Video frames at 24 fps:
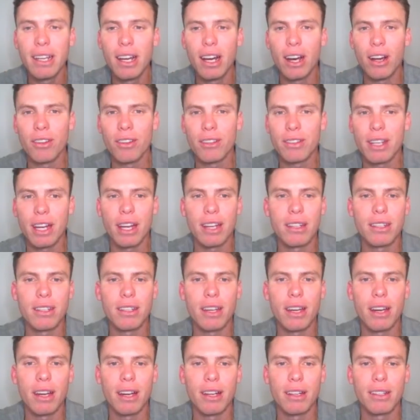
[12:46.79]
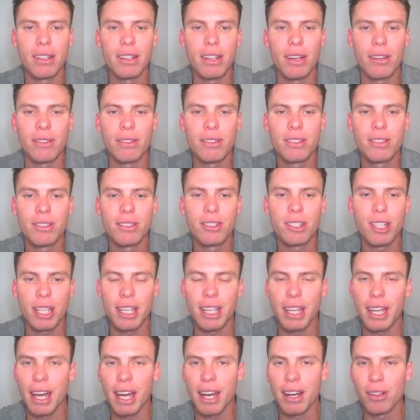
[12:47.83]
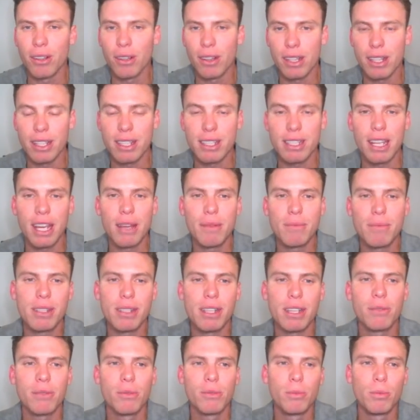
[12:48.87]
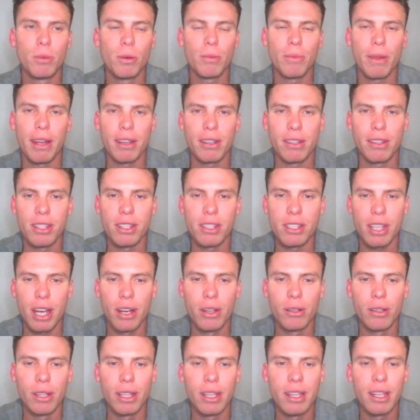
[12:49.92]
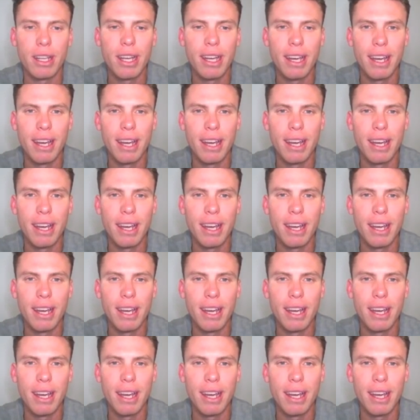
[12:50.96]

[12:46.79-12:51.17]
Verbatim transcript: I'll start, uh, you know, checking out a lot of the teams here and we'll put that on the channel and,